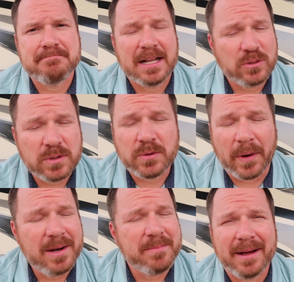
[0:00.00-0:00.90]
That's what's
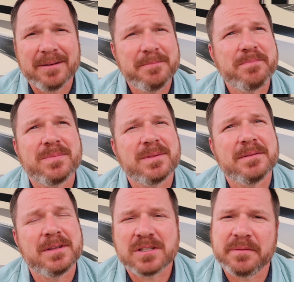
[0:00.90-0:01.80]
great about
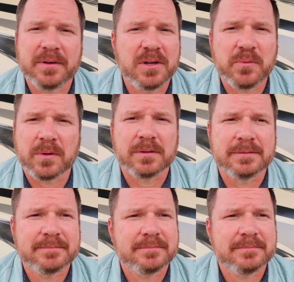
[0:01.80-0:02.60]
the civilian world.